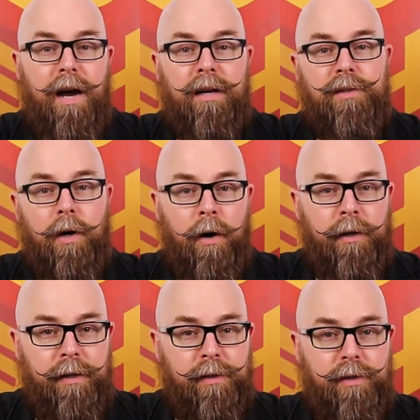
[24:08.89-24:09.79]
has on
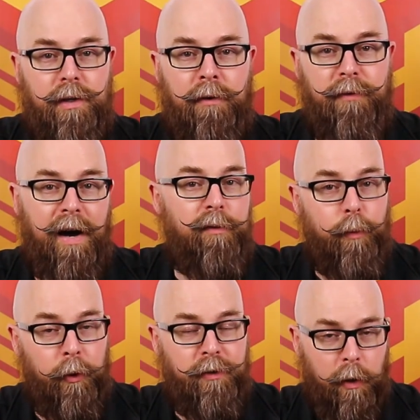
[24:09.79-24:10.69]
his
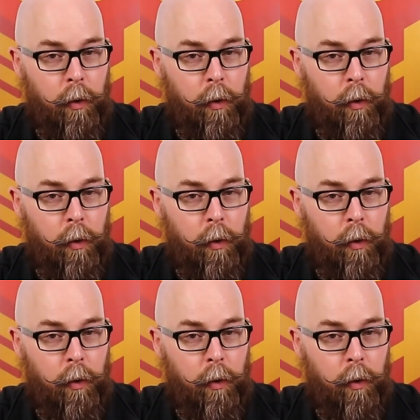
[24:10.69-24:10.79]
5.0